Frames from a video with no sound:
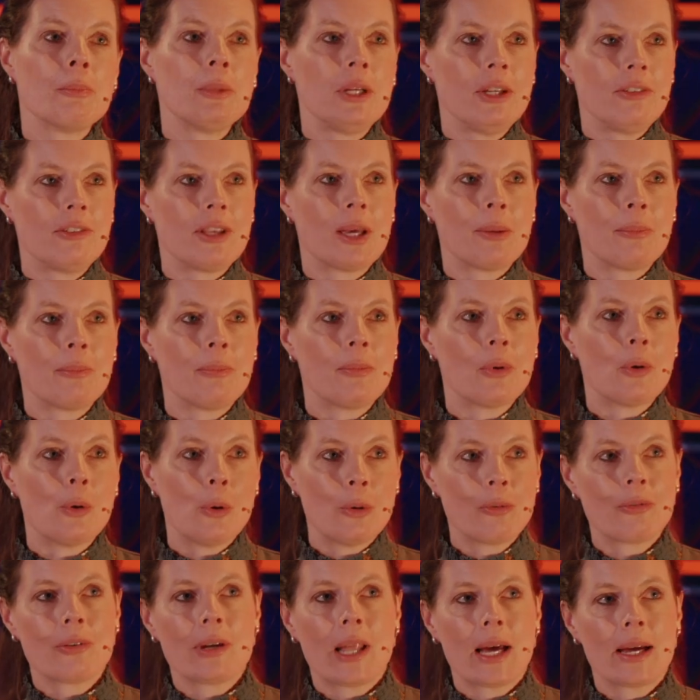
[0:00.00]
meet them
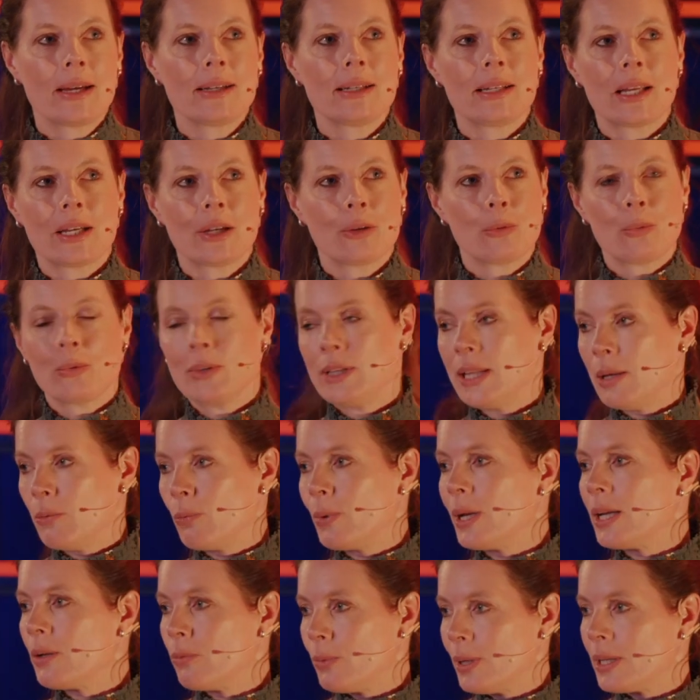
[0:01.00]
offline, like
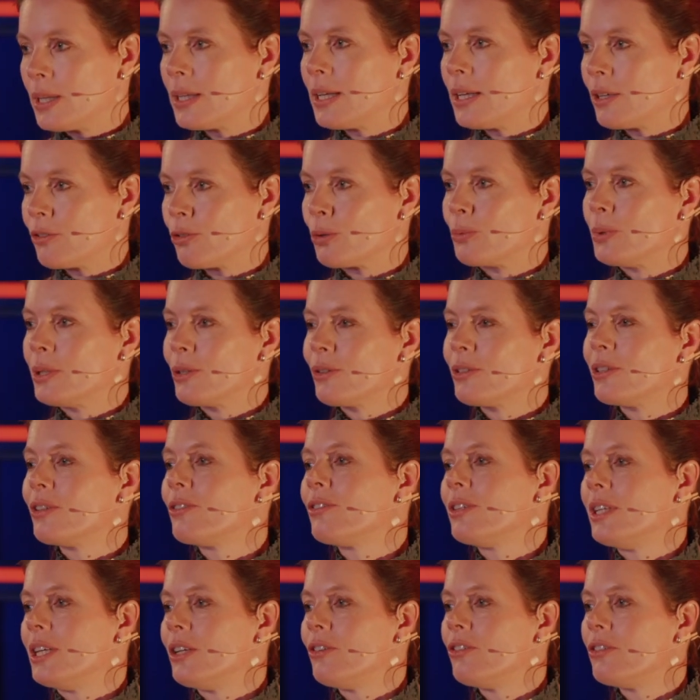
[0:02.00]
when, whether there's a real
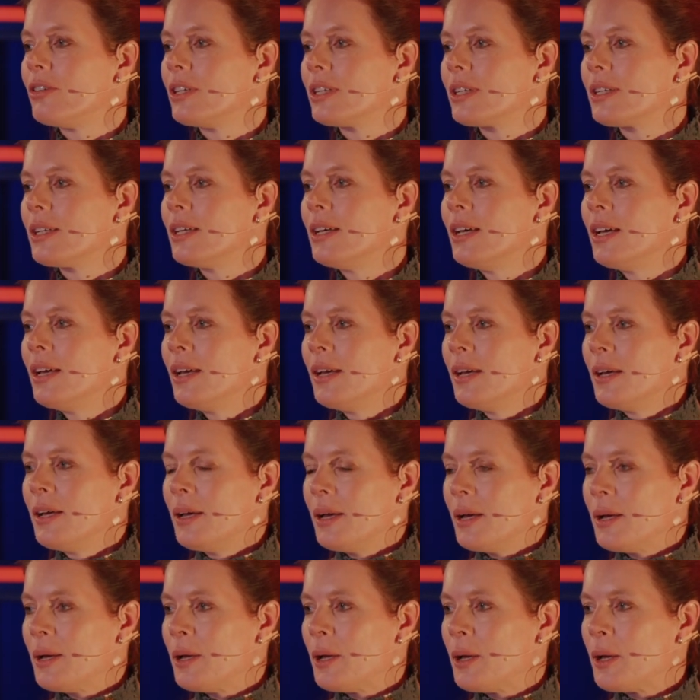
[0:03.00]
distinction,
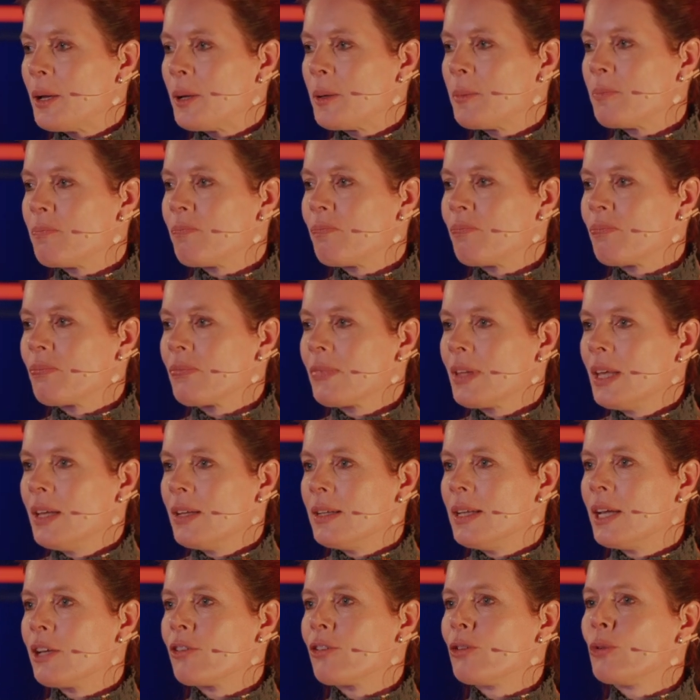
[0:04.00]
um,
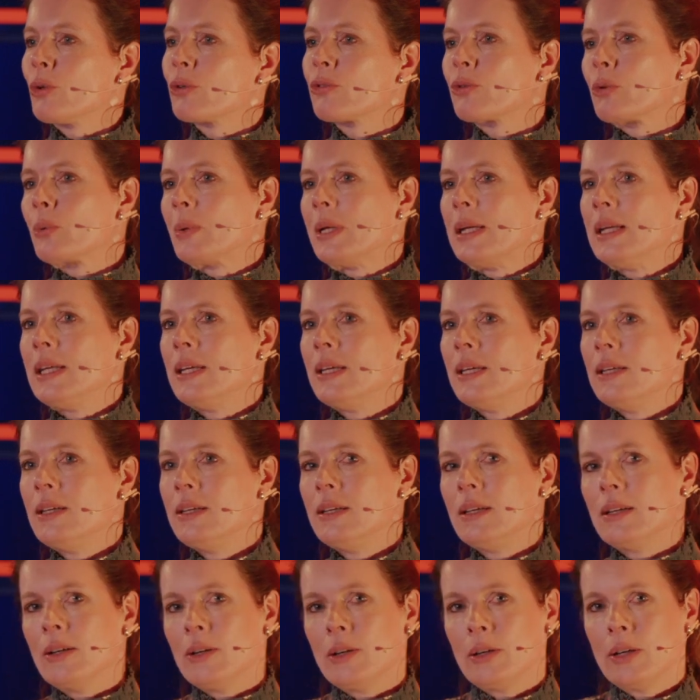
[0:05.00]
there's not
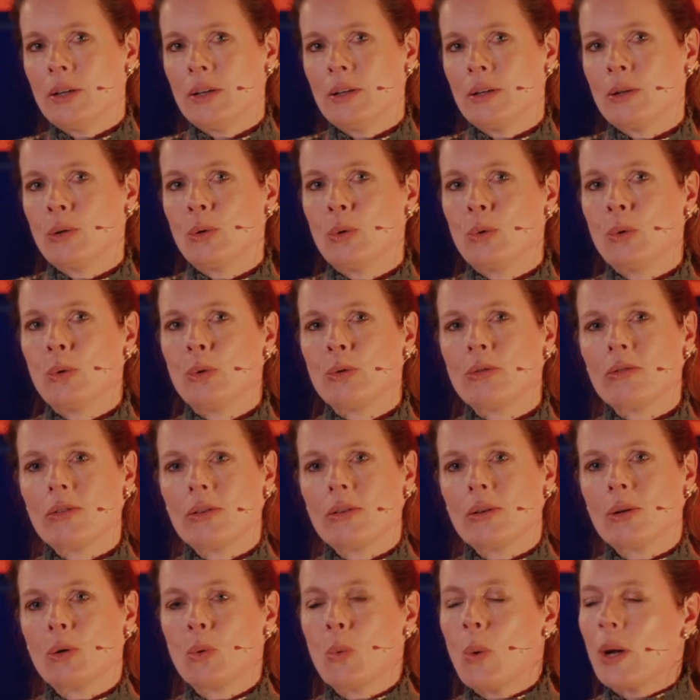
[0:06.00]
really uh, good
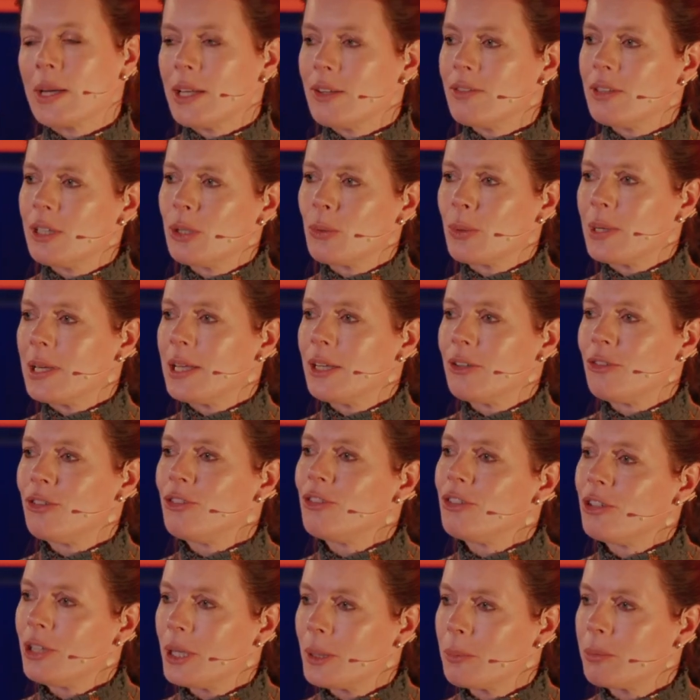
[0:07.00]
quality
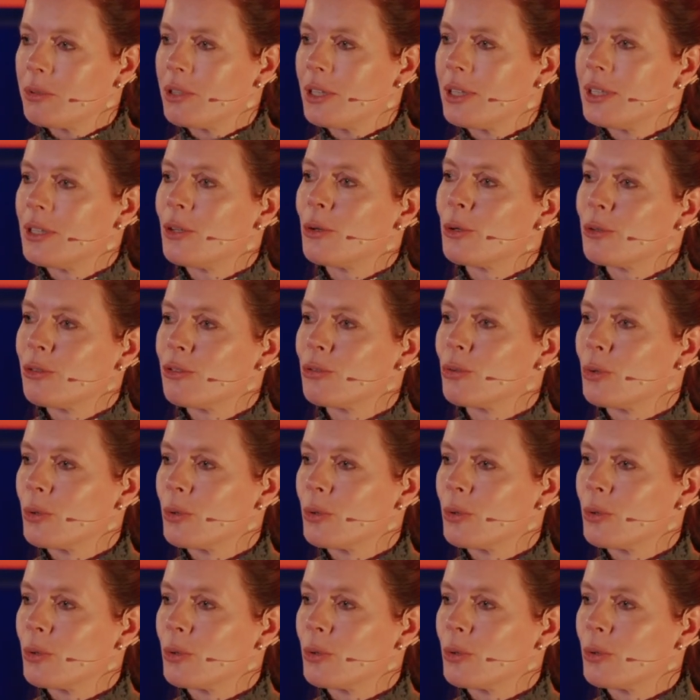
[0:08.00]
relationships in those